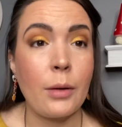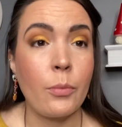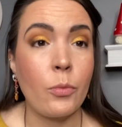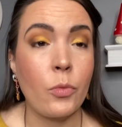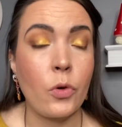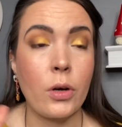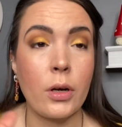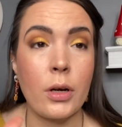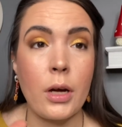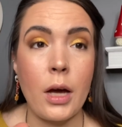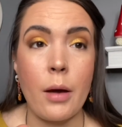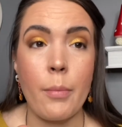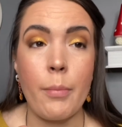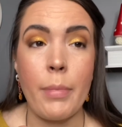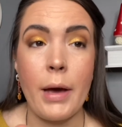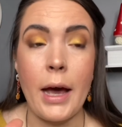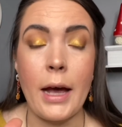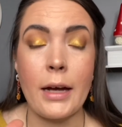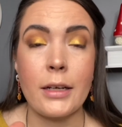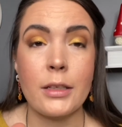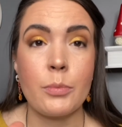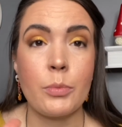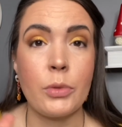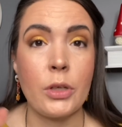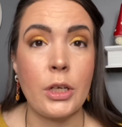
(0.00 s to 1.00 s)
more
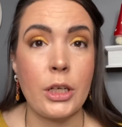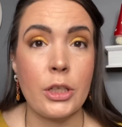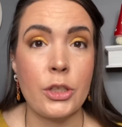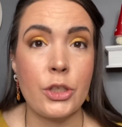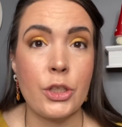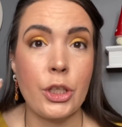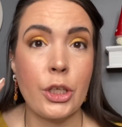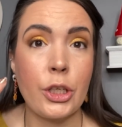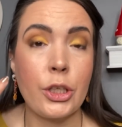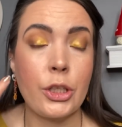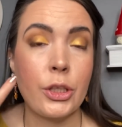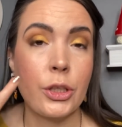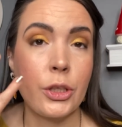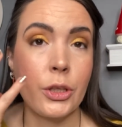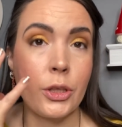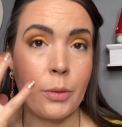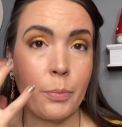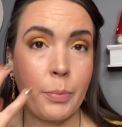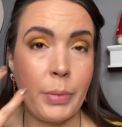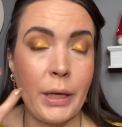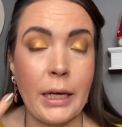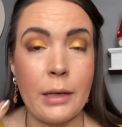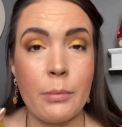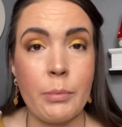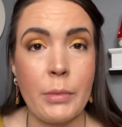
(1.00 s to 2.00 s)
compact brush, the
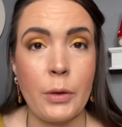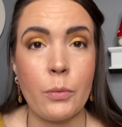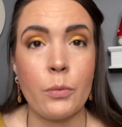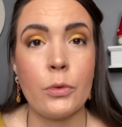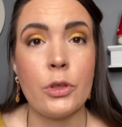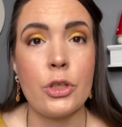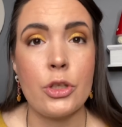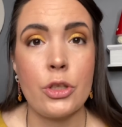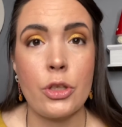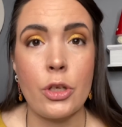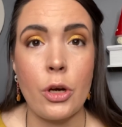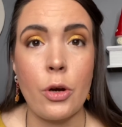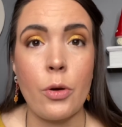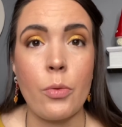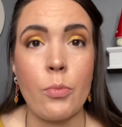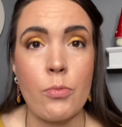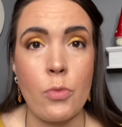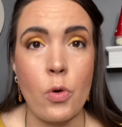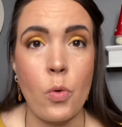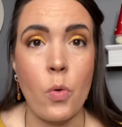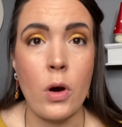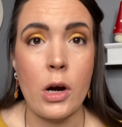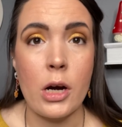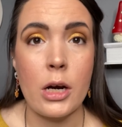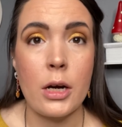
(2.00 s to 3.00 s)
pigment would show
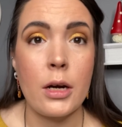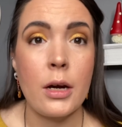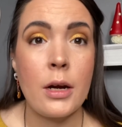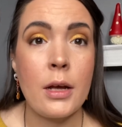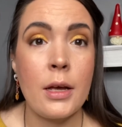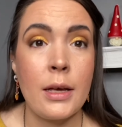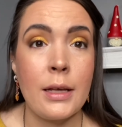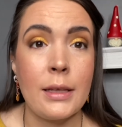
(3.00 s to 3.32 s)
more.